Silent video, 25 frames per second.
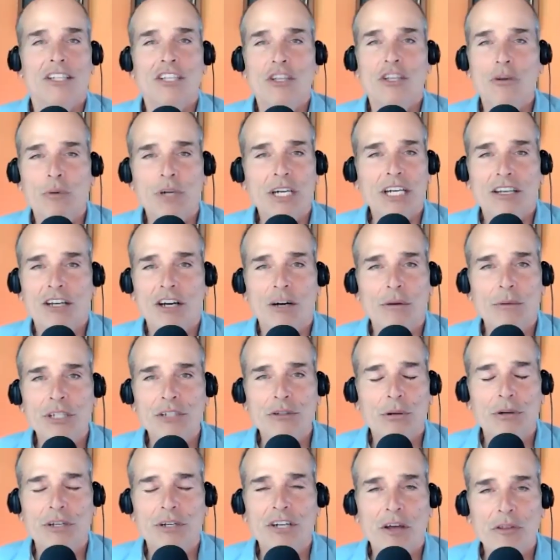you wouldn't go
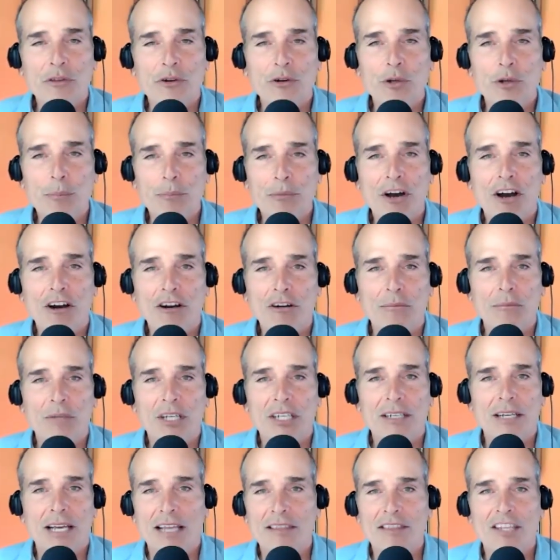into another
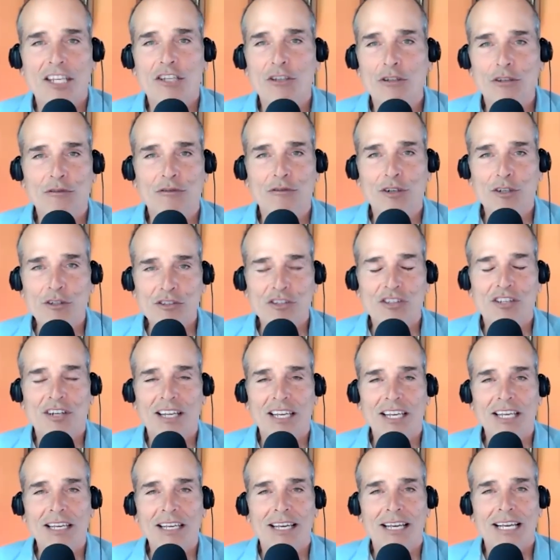department at the
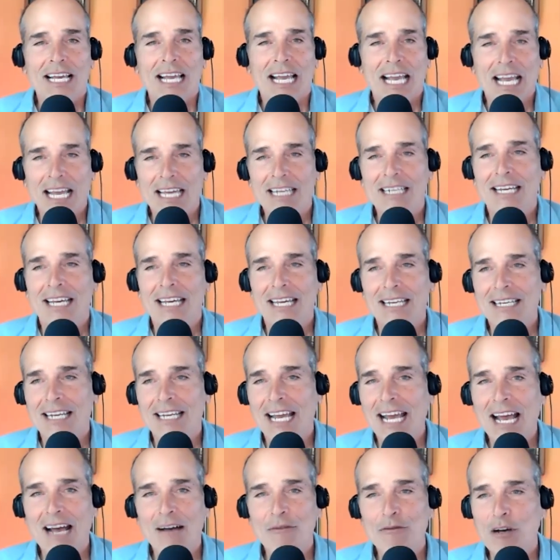university and and
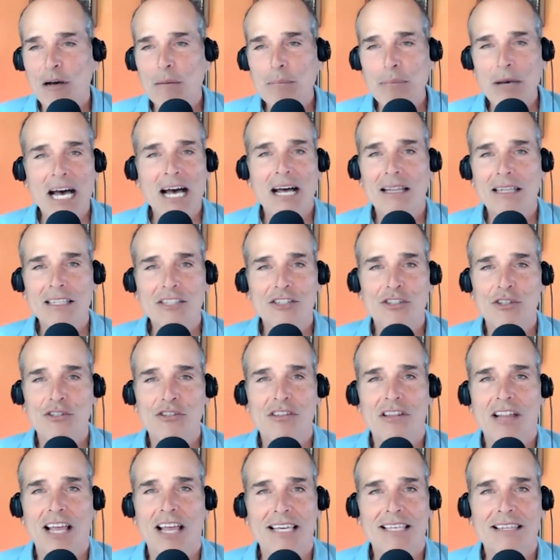have
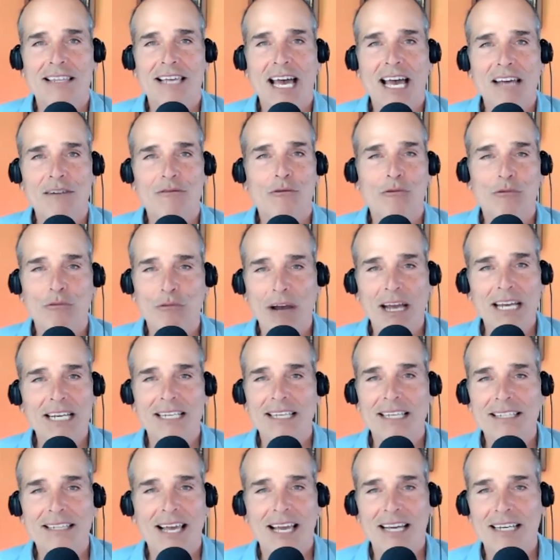apologists like that
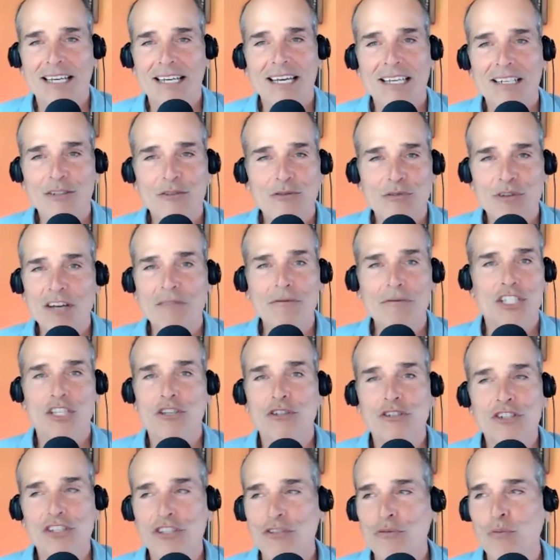writing that kind of drivel.
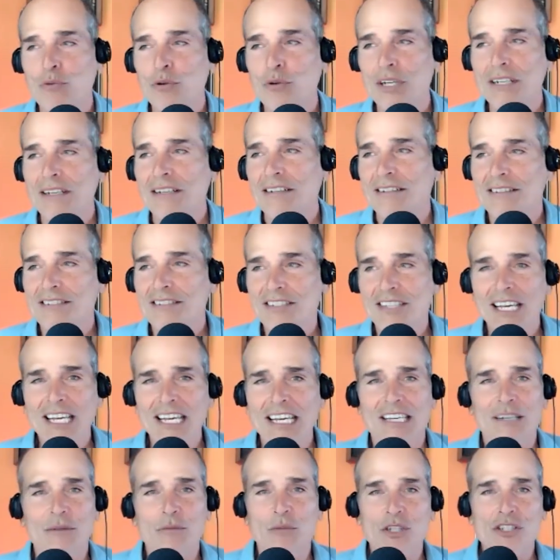You just wouldn't see
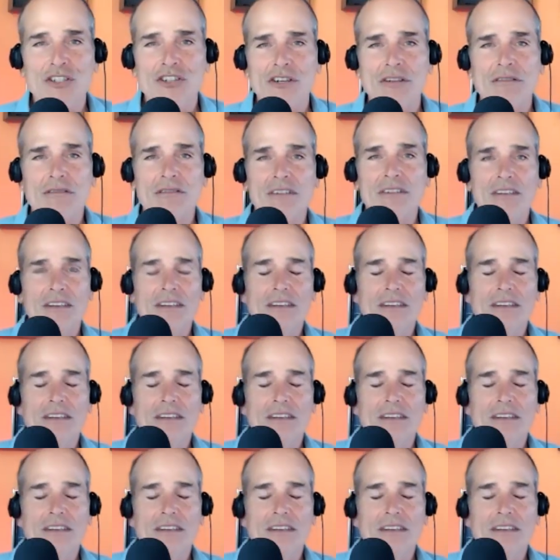it, would you?